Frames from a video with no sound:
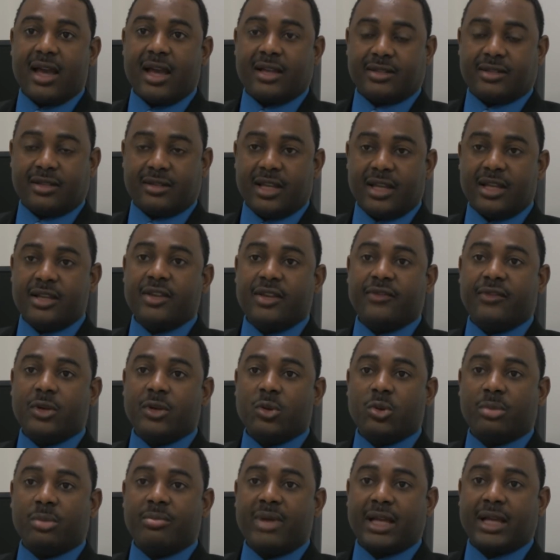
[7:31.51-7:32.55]
as an
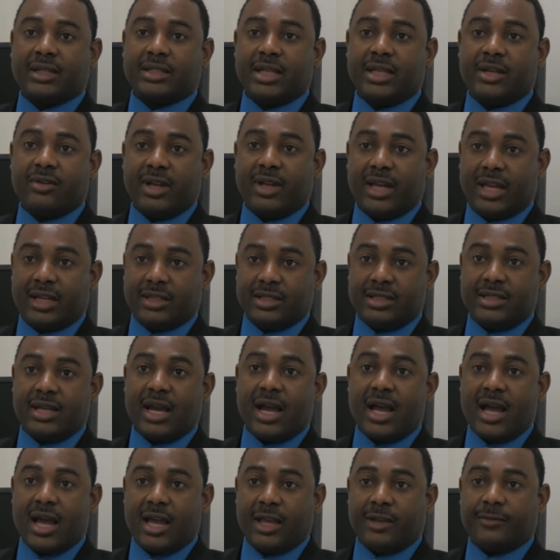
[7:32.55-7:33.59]
individual bacteria and
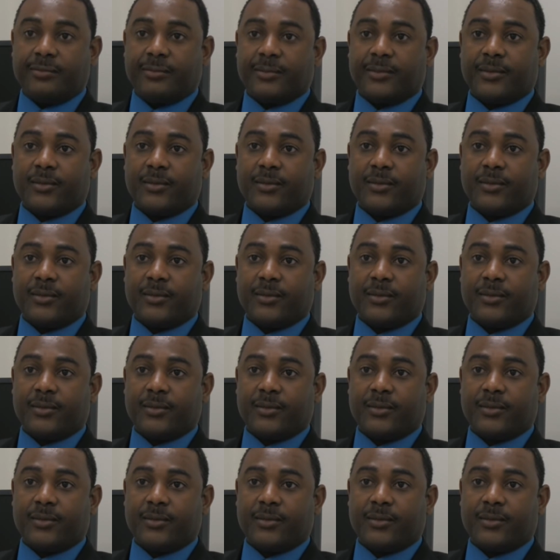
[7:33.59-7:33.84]
die,